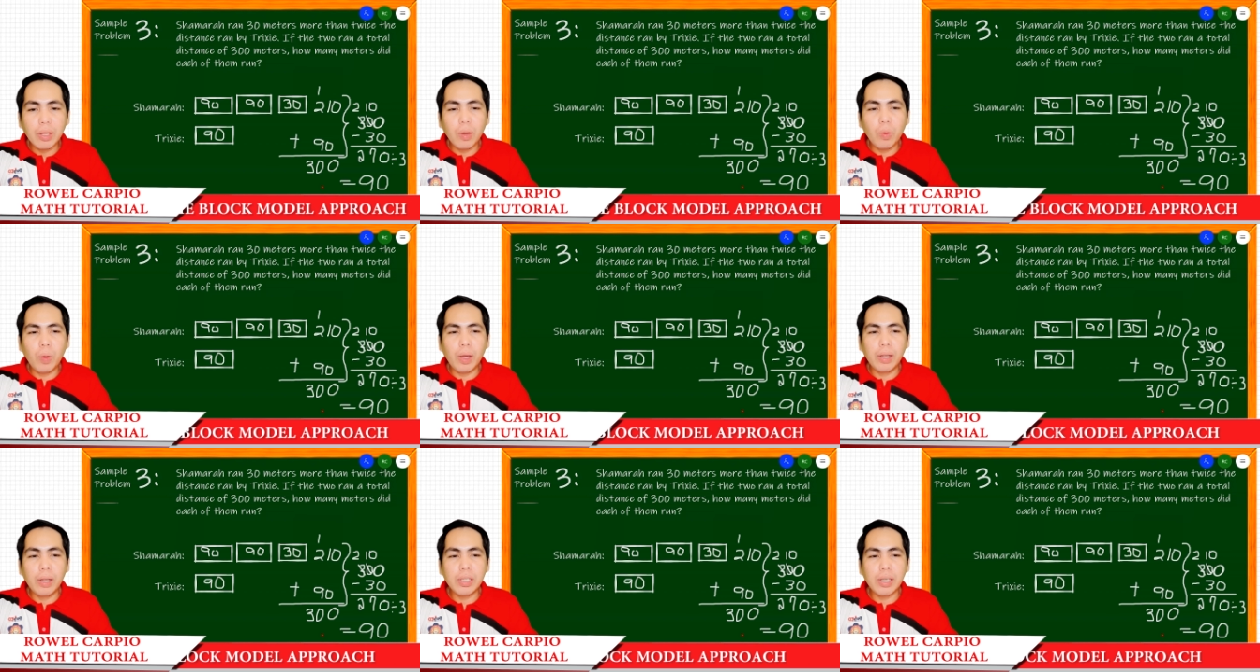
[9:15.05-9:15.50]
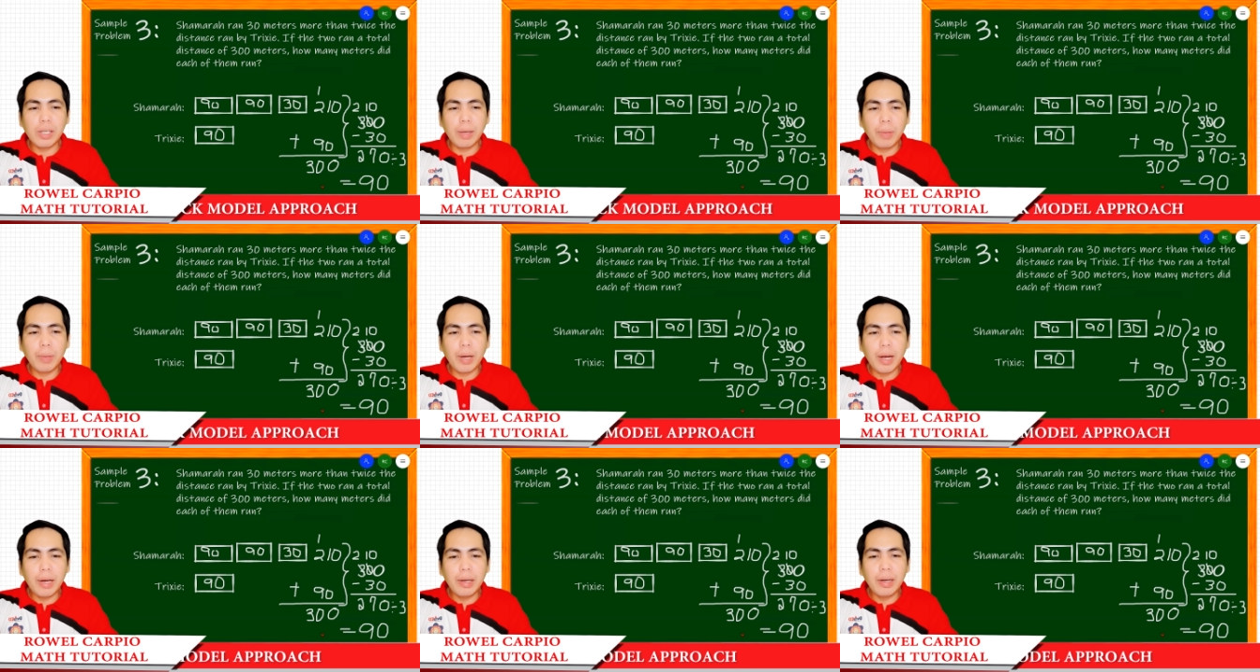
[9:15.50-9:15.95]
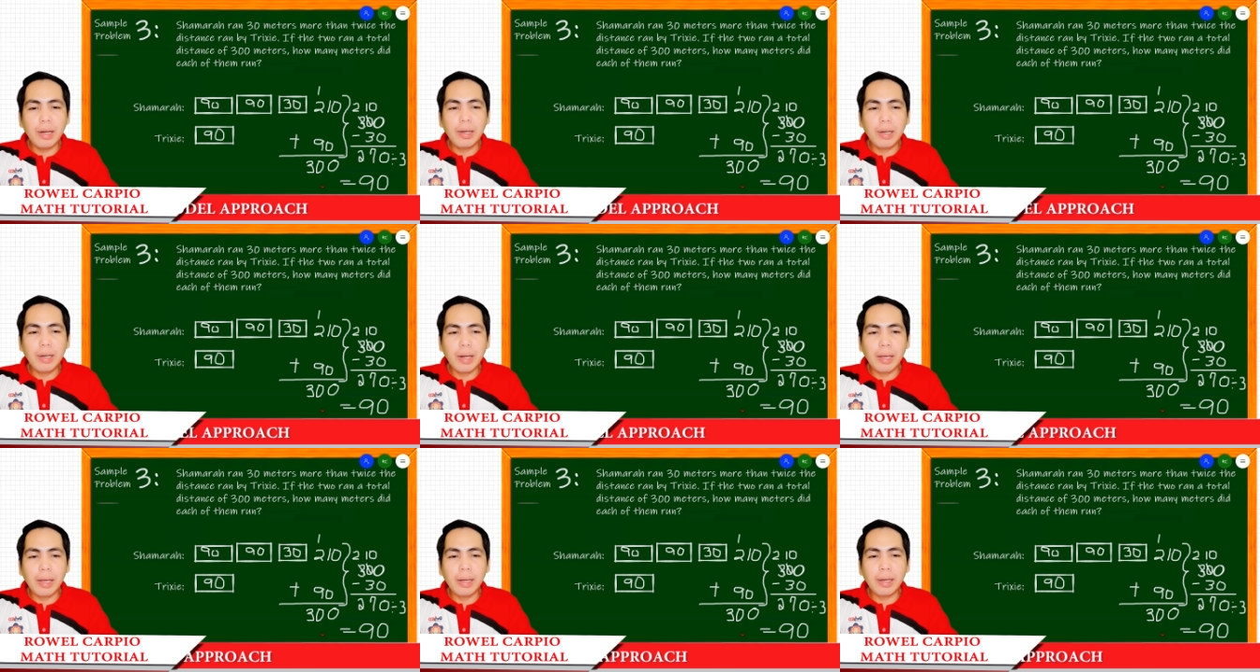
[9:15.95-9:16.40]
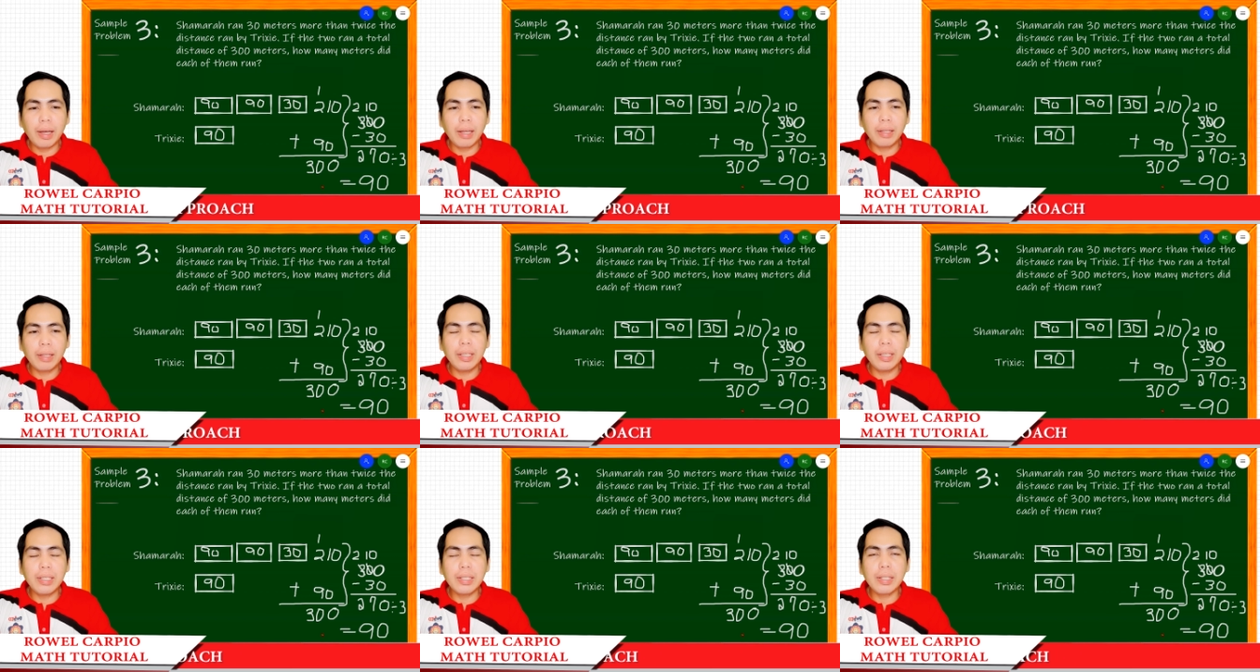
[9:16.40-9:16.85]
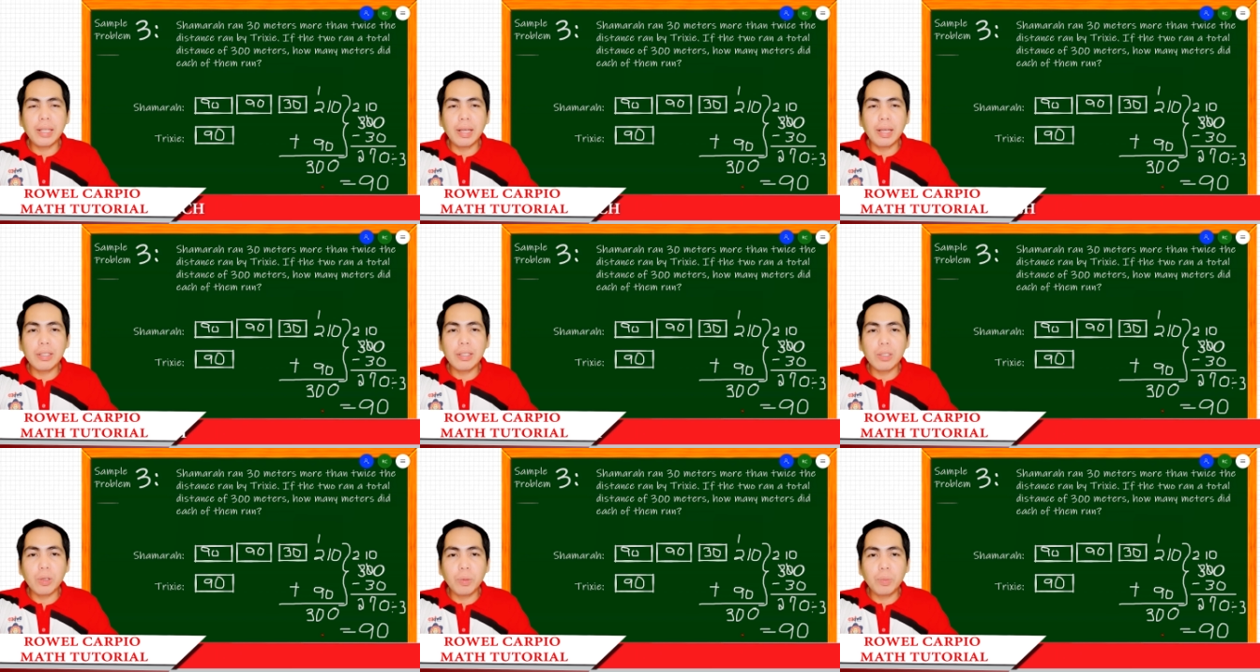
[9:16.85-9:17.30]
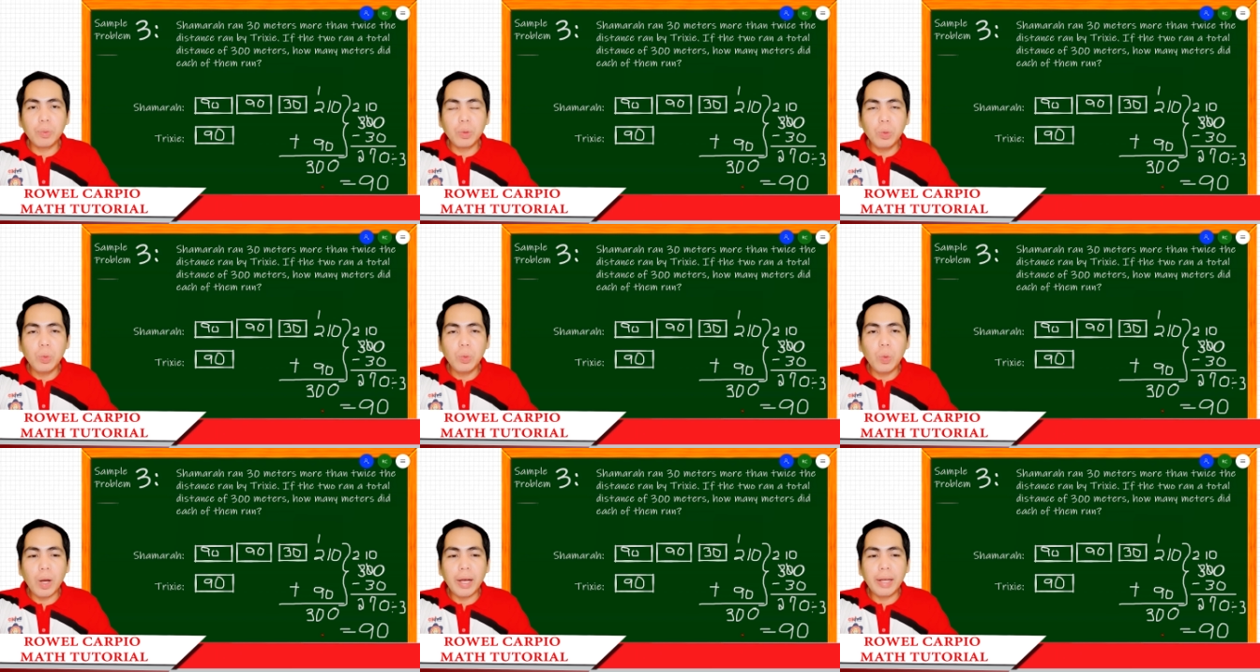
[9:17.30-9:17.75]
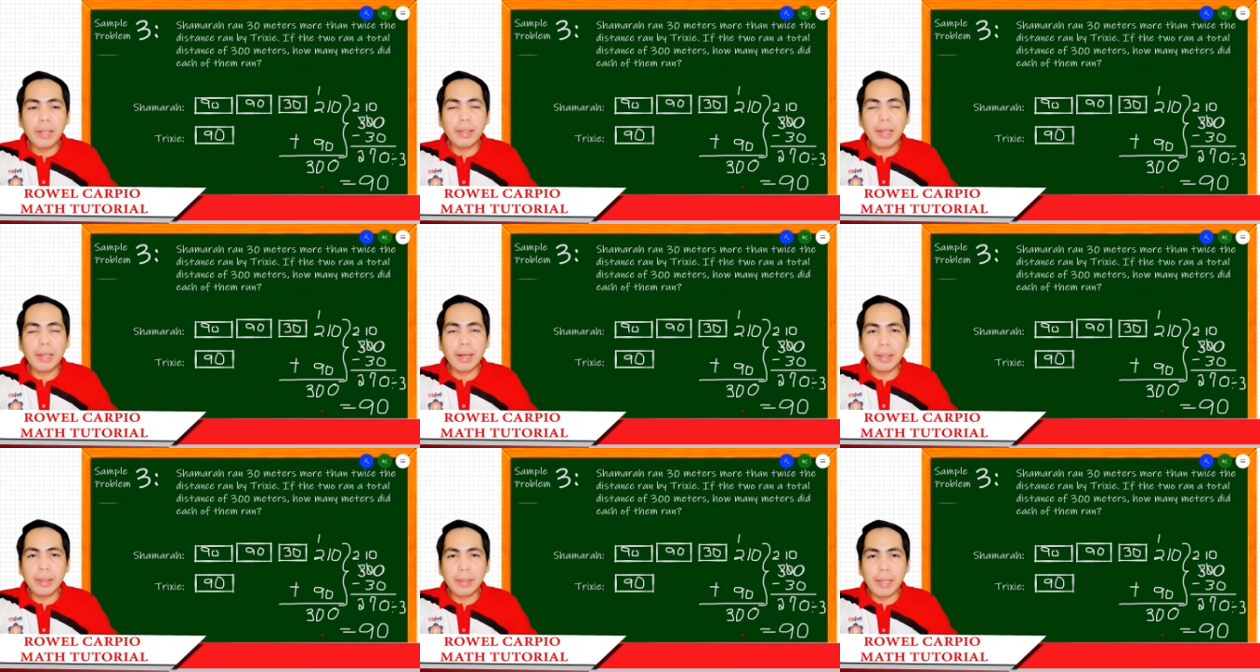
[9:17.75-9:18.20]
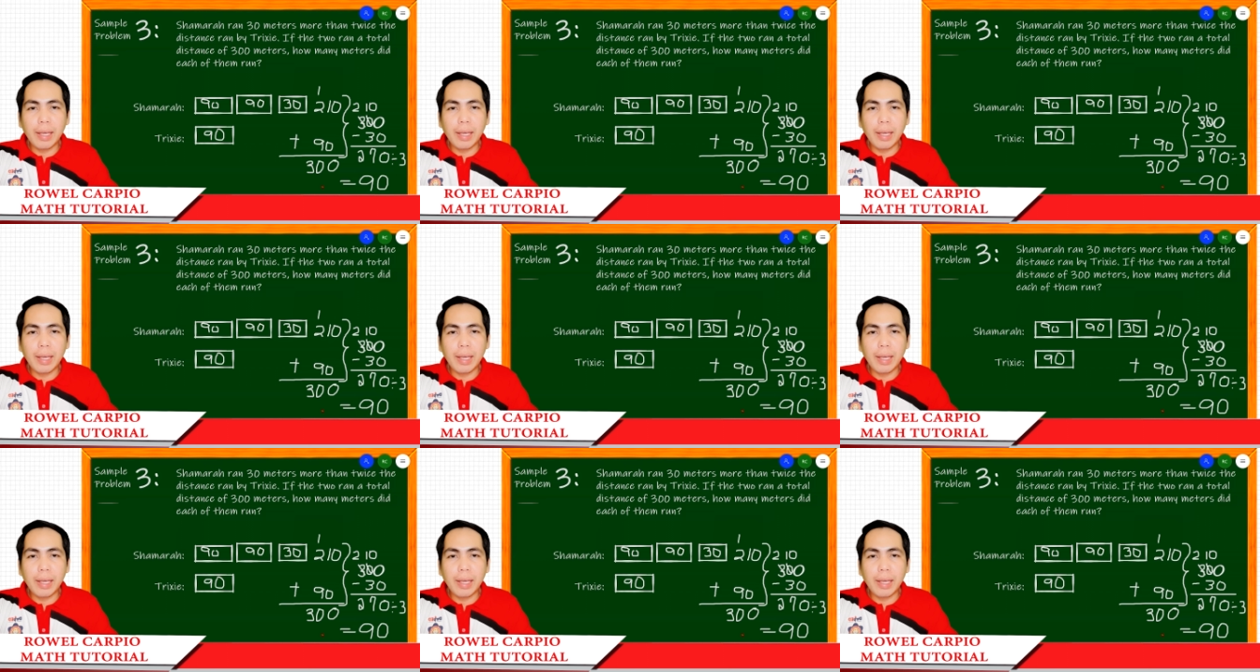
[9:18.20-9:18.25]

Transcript: while Shamara ran a distance of 210